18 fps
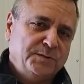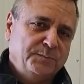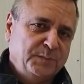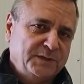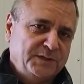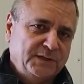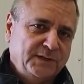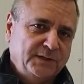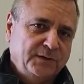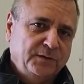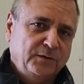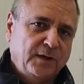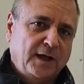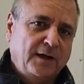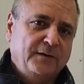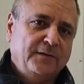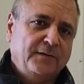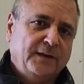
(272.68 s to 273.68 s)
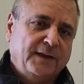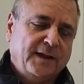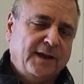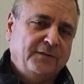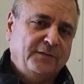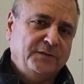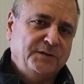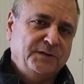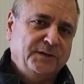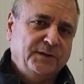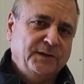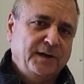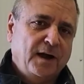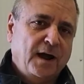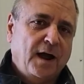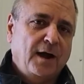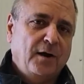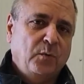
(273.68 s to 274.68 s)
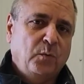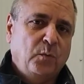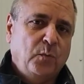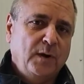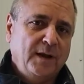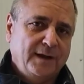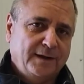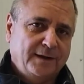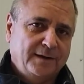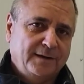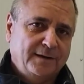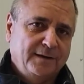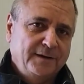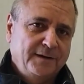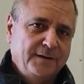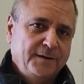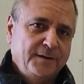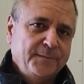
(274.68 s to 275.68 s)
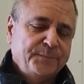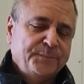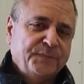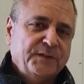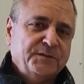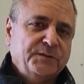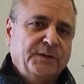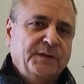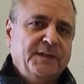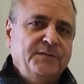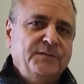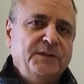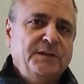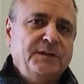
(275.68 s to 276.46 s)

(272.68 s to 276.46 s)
material out of the cafeteria a week. So it gives you an